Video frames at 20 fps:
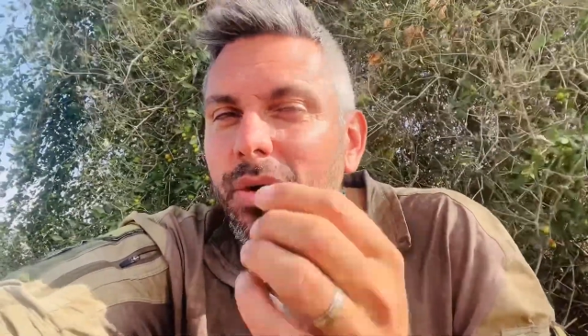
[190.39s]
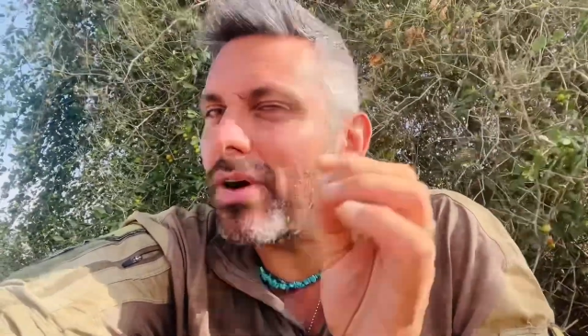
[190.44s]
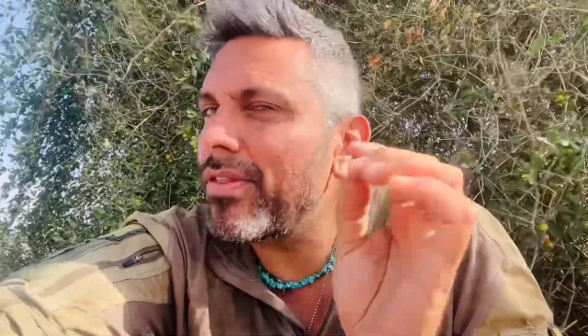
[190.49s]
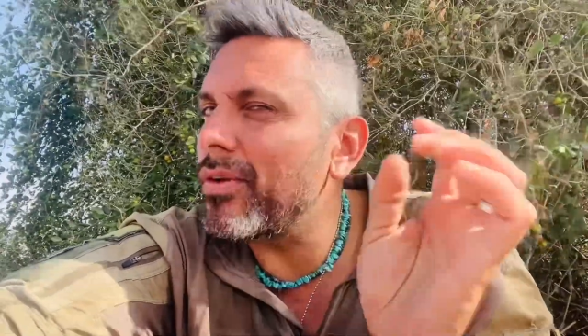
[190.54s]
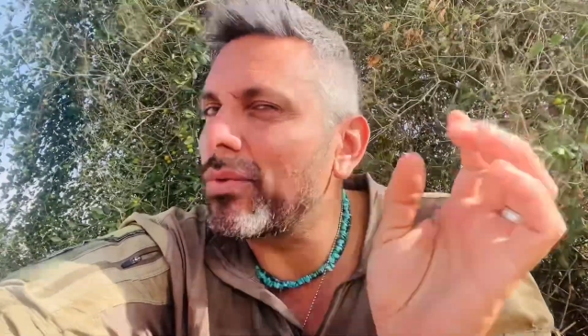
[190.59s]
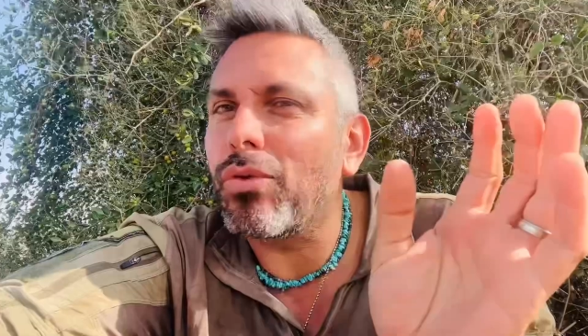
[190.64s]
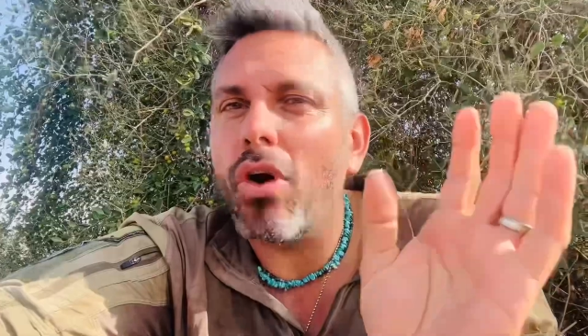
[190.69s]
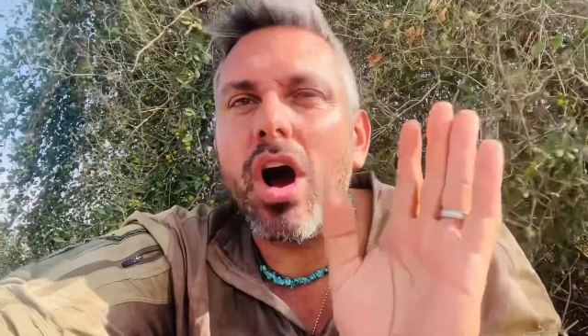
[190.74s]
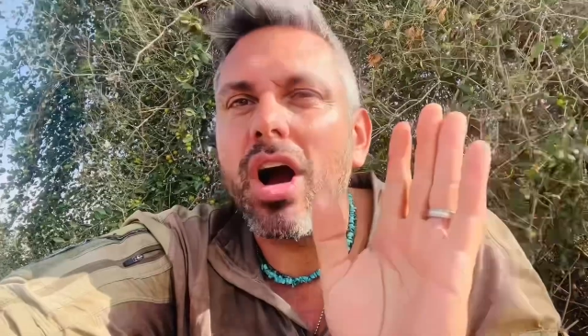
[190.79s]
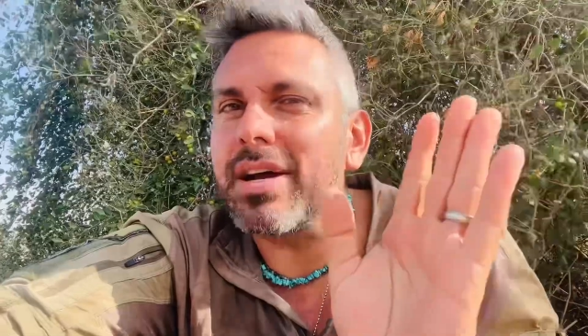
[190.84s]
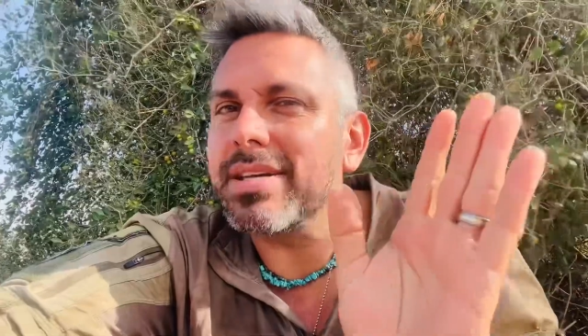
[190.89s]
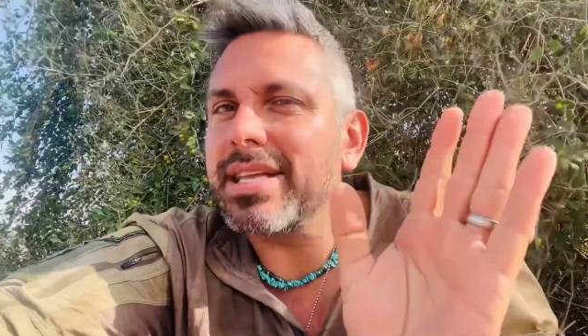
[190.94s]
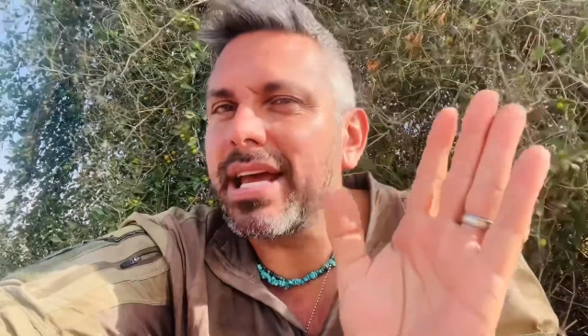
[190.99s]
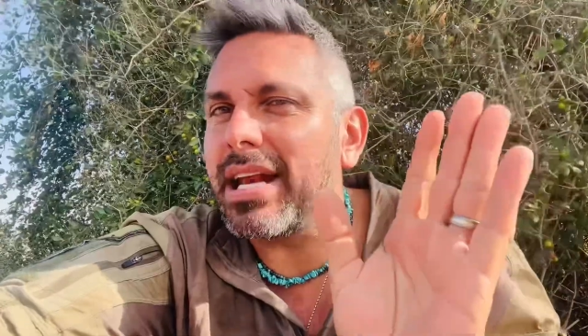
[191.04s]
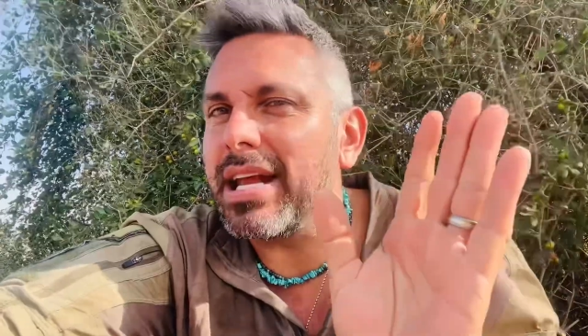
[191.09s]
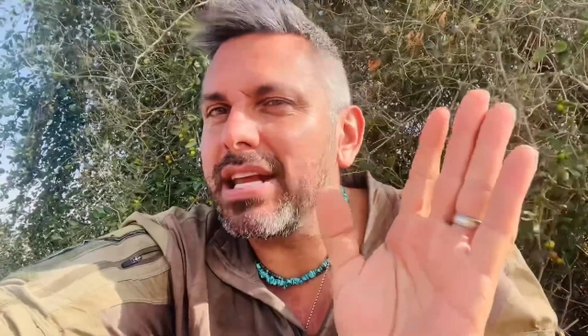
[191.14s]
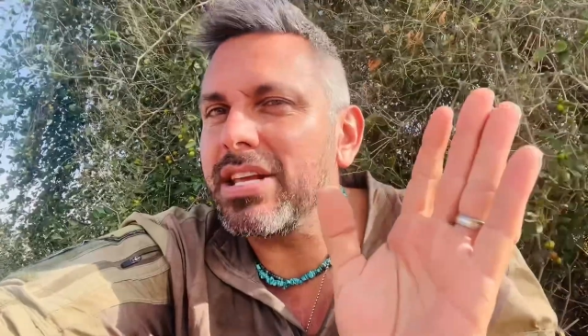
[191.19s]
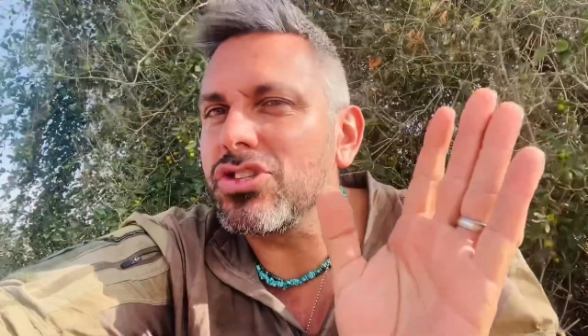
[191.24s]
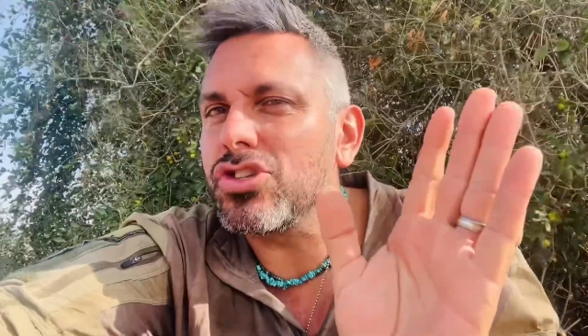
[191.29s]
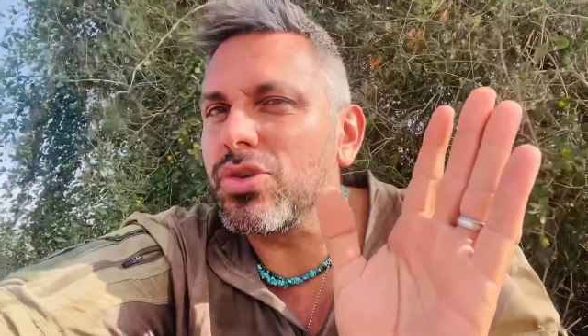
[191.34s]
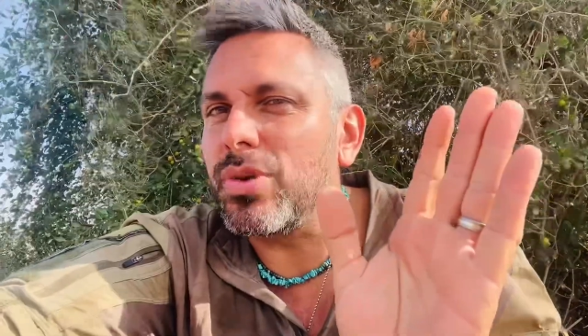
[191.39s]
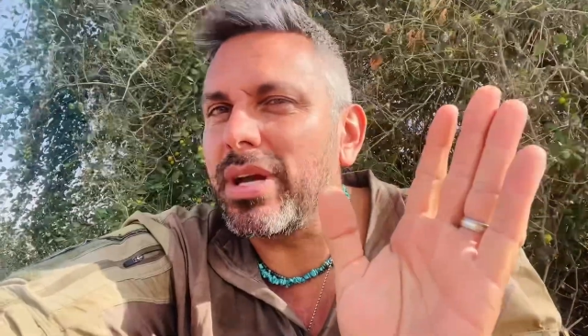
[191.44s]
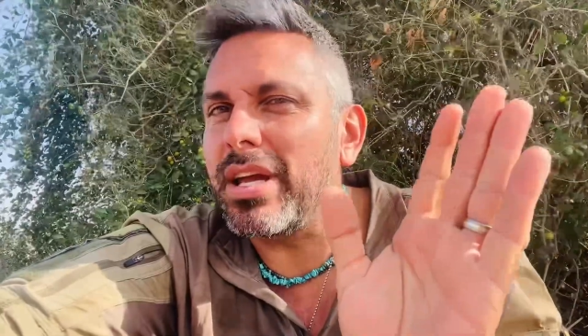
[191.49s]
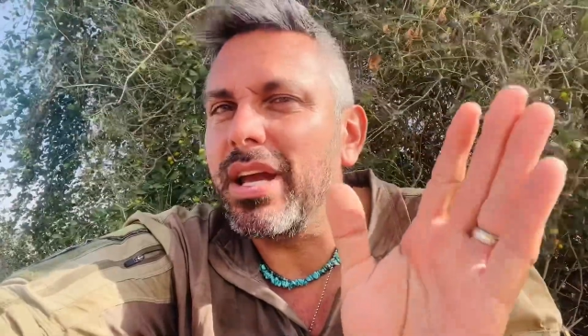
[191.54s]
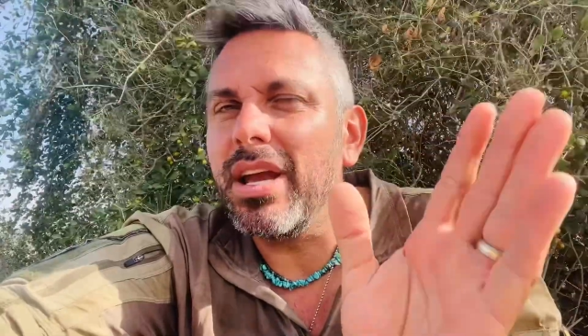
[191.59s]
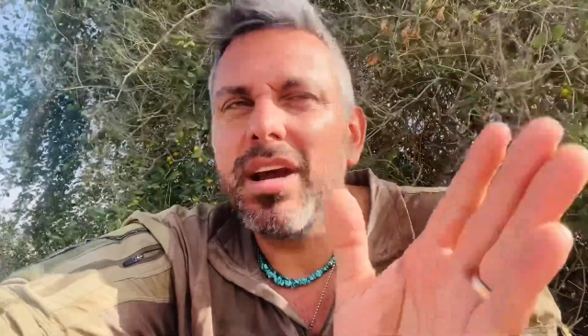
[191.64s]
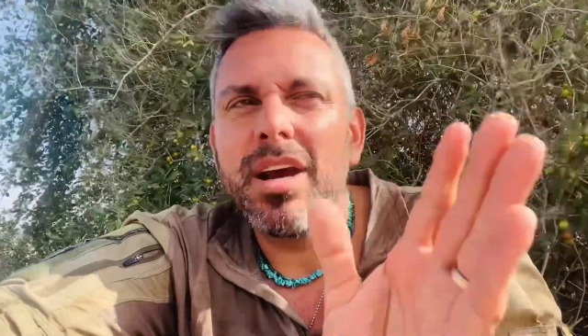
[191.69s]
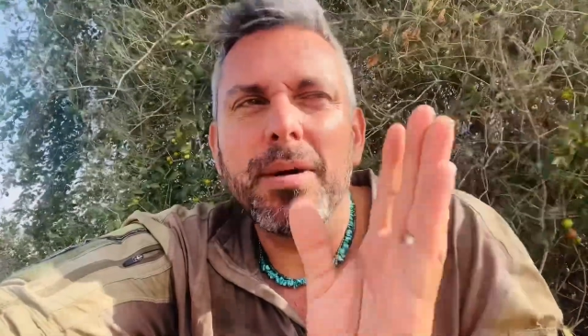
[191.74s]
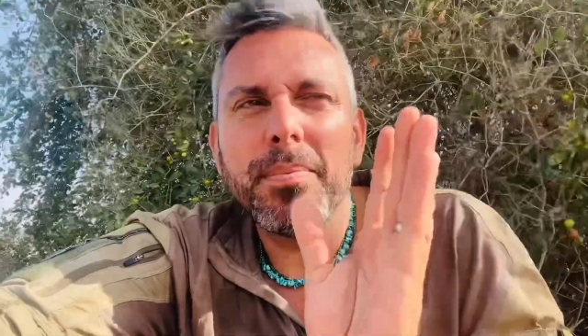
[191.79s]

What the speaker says: on the wrong side of history.